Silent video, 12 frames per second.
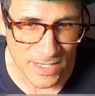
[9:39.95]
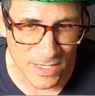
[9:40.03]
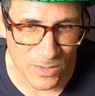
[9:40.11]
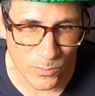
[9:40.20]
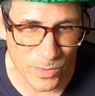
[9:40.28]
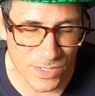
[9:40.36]

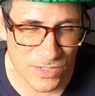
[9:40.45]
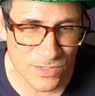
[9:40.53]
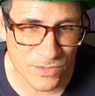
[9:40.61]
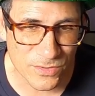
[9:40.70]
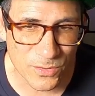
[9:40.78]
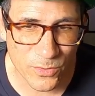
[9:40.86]
And once you
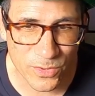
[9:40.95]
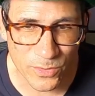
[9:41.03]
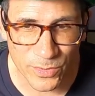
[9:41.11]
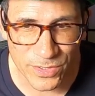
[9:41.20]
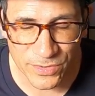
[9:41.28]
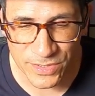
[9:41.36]
turn the corner,
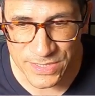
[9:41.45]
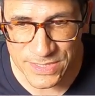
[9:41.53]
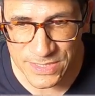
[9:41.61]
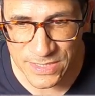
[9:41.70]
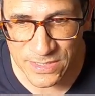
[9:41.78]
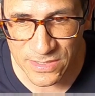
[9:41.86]
what you're gonna
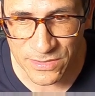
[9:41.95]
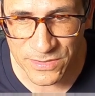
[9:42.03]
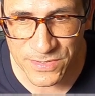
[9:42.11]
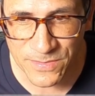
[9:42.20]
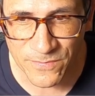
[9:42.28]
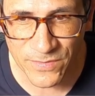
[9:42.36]
see
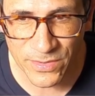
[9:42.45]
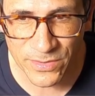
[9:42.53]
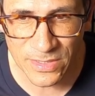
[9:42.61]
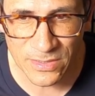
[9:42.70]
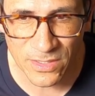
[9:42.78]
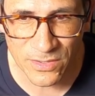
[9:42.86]
are some
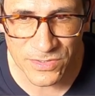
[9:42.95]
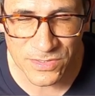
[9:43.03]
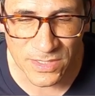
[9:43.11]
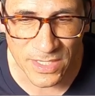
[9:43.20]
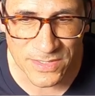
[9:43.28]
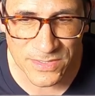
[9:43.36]
very
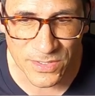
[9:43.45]
large lots.